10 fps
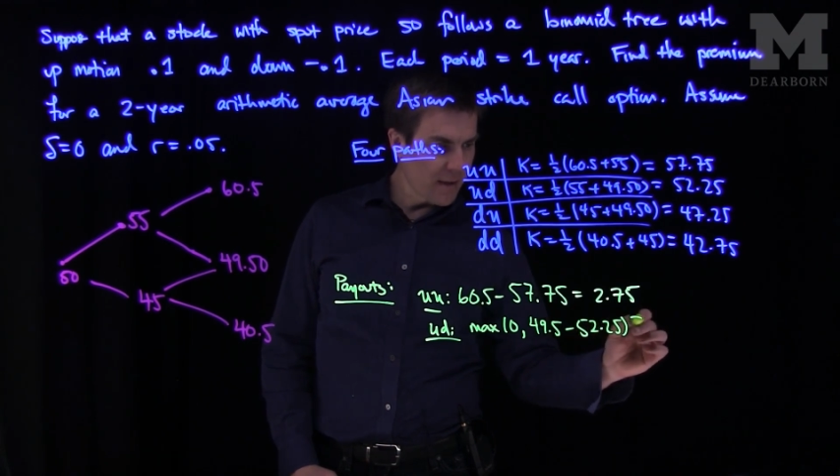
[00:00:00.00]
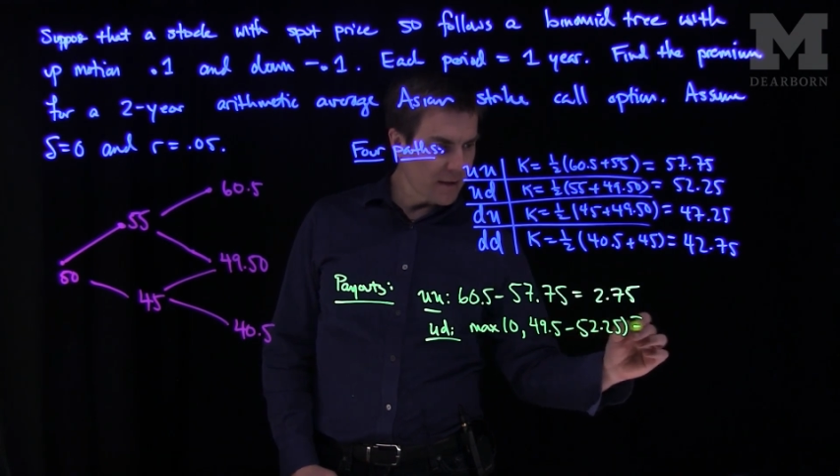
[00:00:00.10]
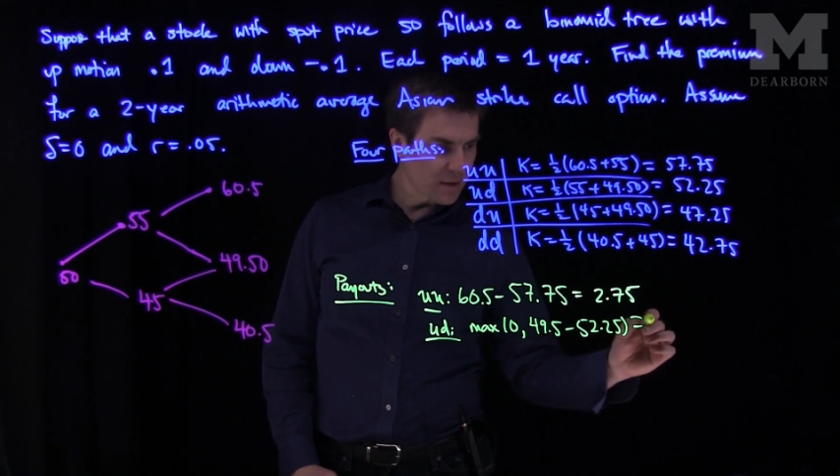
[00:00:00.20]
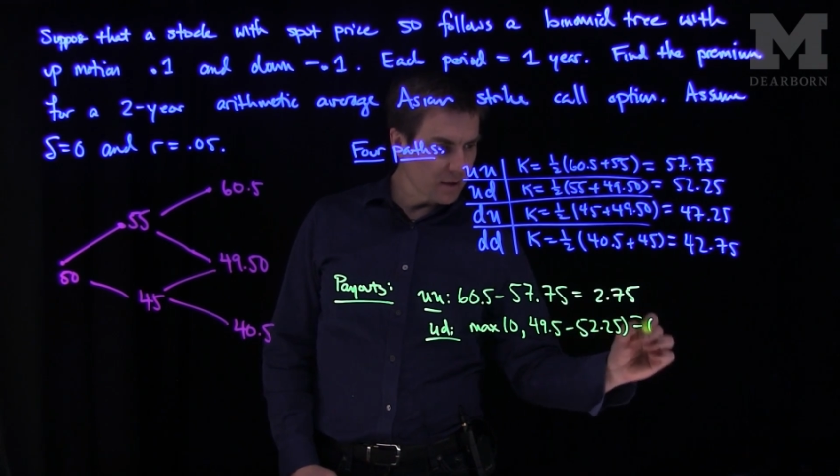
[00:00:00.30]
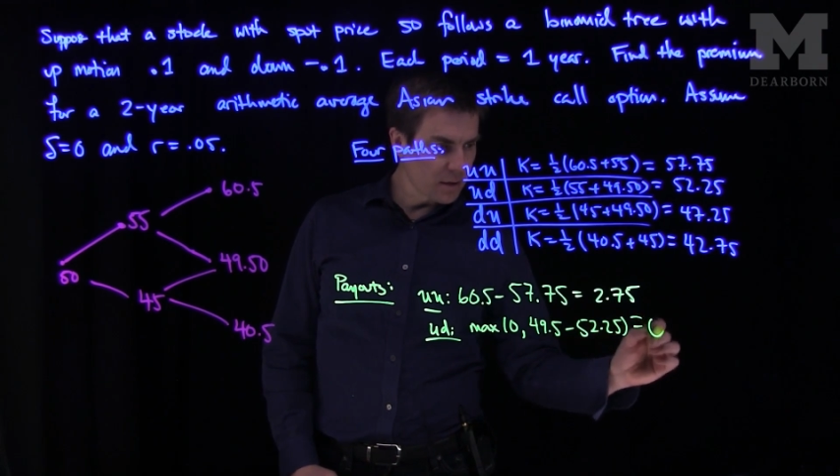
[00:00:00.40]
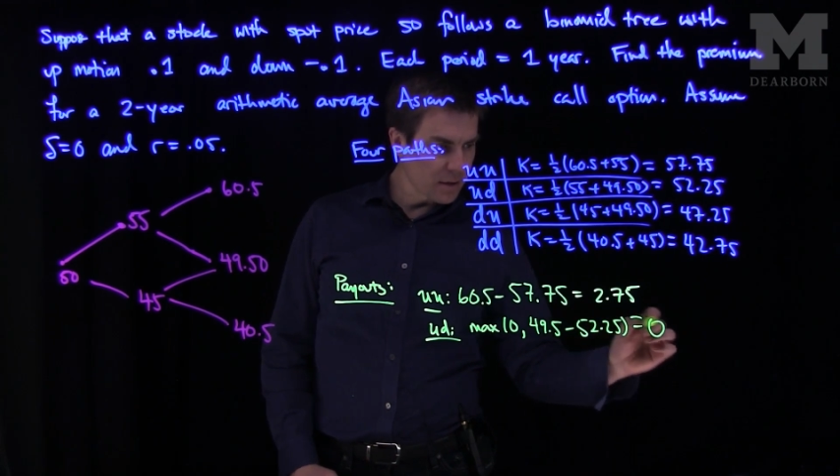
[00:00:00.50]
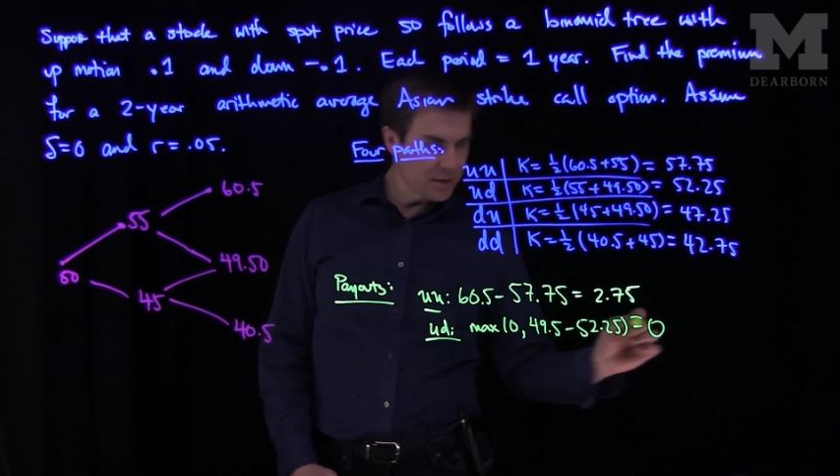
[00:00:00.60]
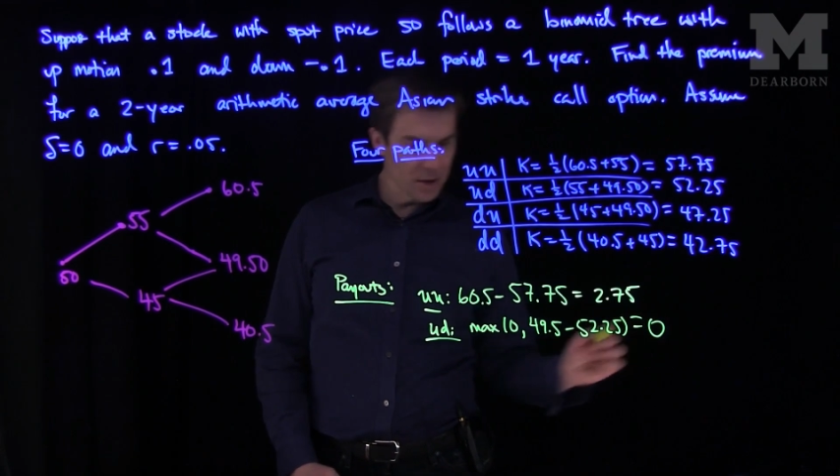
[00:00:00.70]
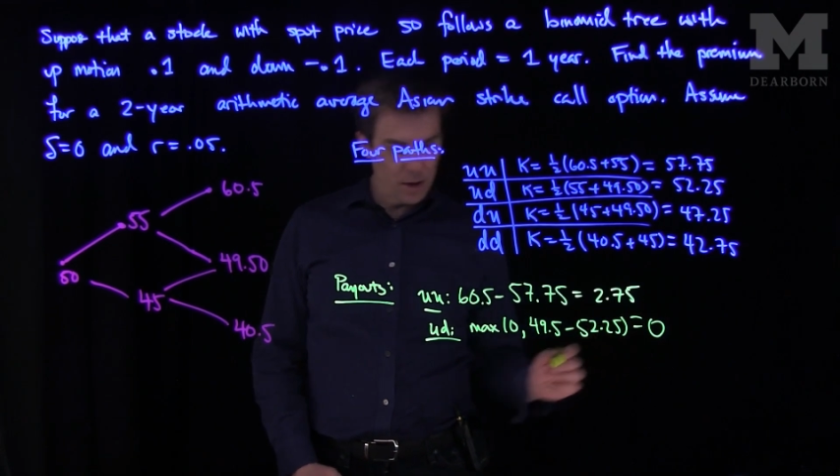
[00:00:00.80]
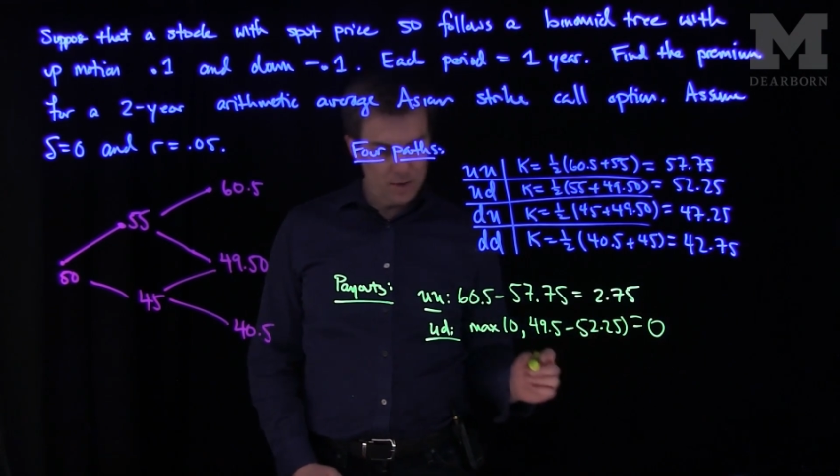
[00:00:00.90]
and that's clearly
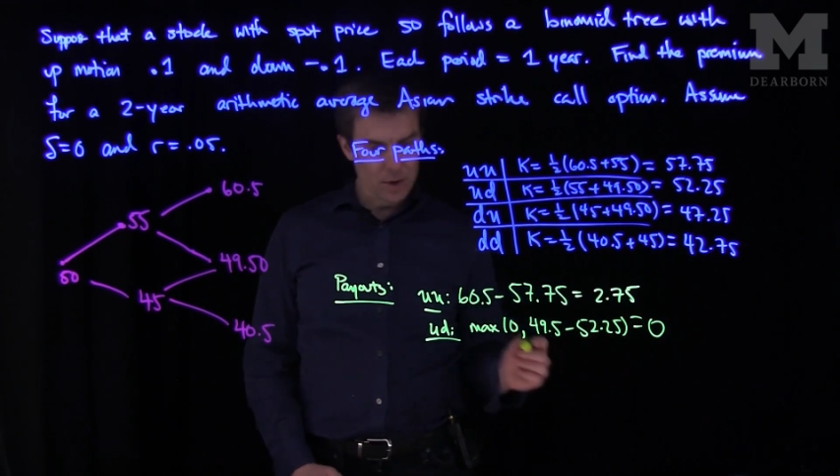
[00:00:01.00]
zero.